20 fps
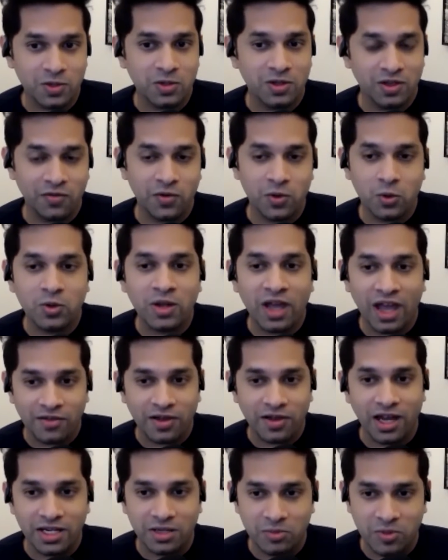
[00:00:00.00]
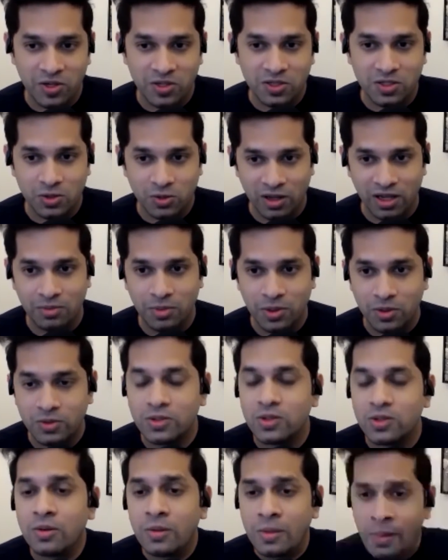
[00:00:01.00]
if you don't have a guided person to help you.
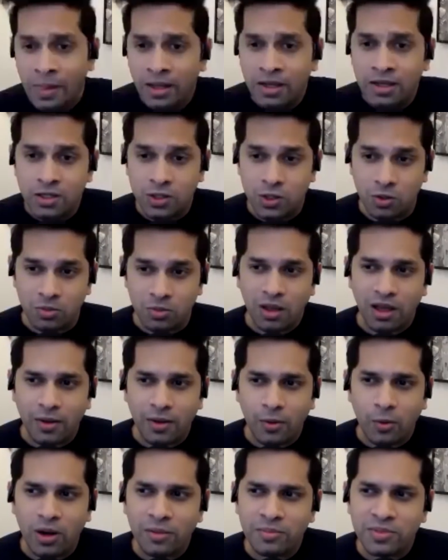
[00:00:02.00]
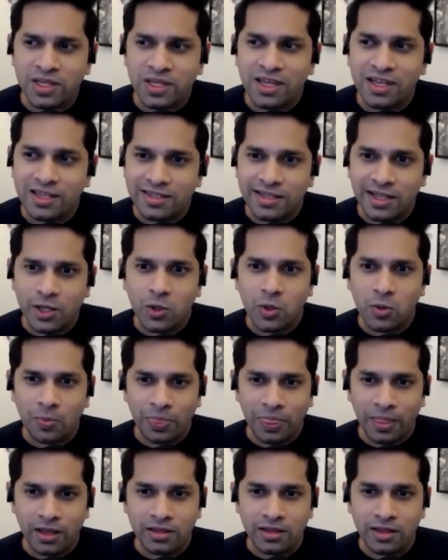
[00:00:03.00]
So what I'm saying is,
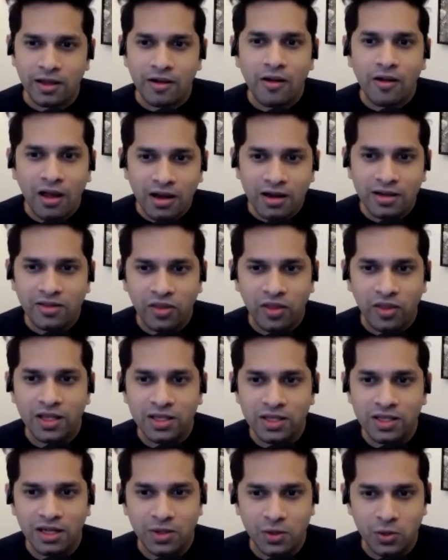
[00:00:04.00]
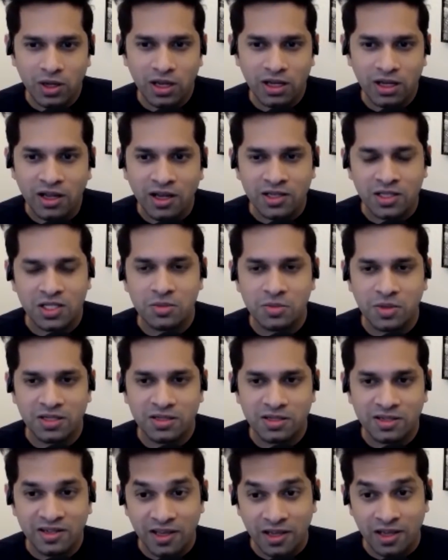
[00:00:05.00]
there are things that you can customize
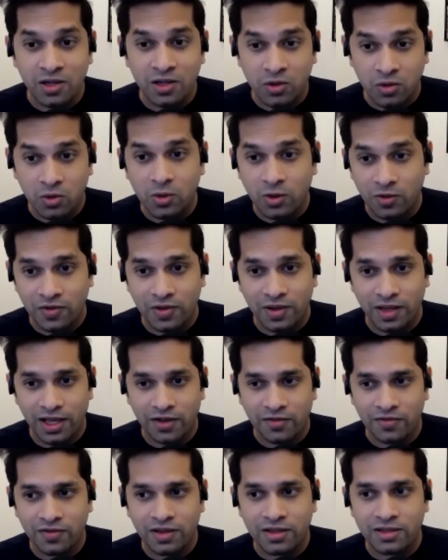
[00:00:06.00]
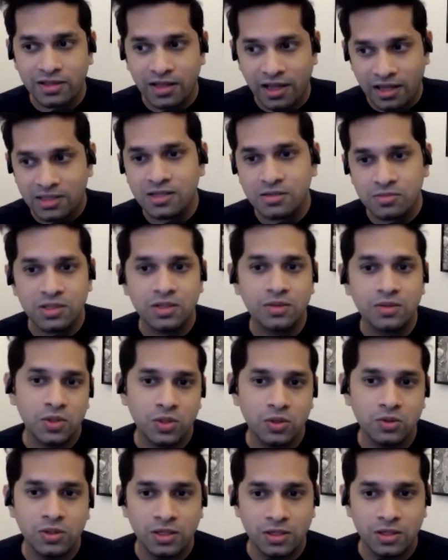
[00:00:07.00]
and take control of your life, and that's something which
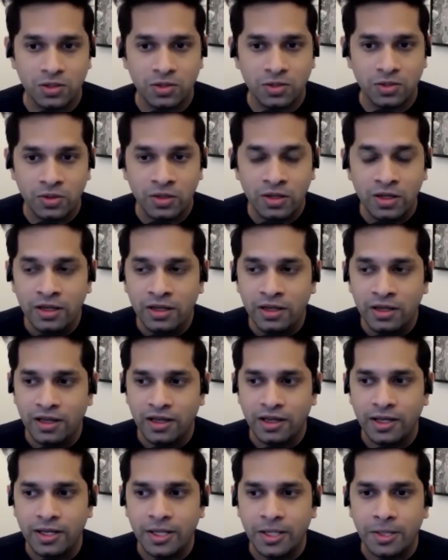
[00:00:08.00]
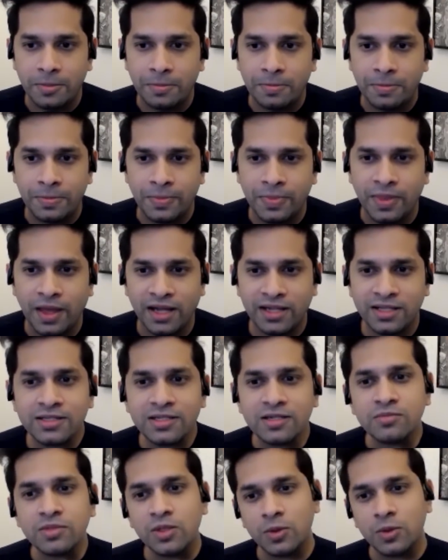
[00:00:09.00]
you need to do. That is
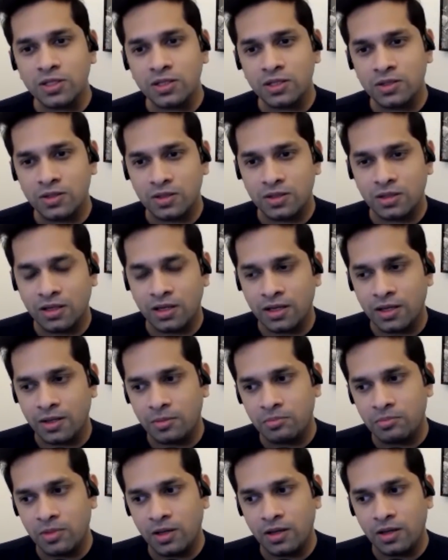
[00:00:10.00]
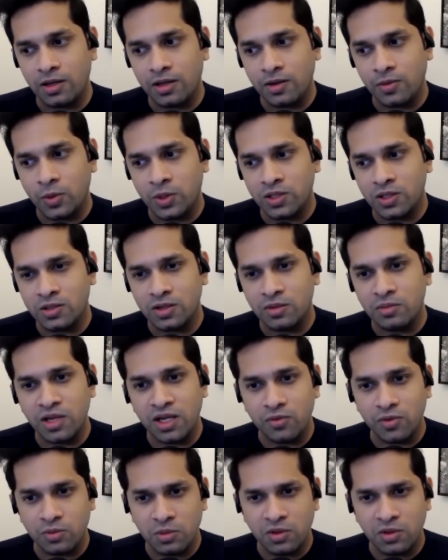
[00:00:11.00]
something which has remained with me